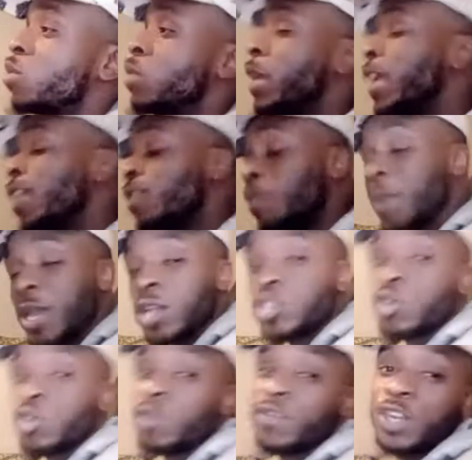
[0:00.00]
either
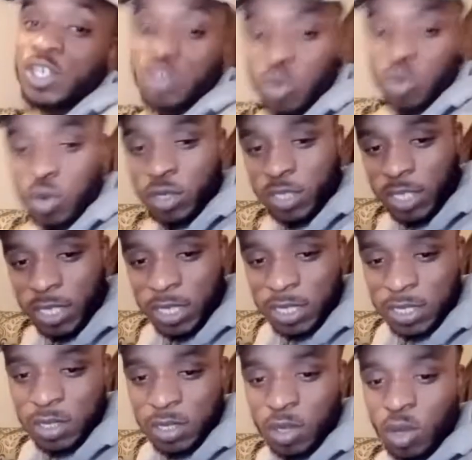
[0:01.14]
mandatory Virgil
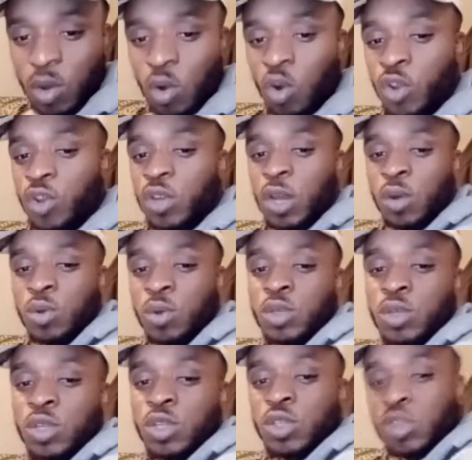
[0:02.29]
Ortiz or, the
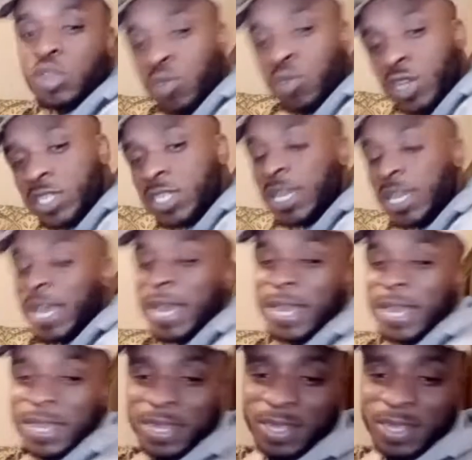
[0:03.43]
Russian guy,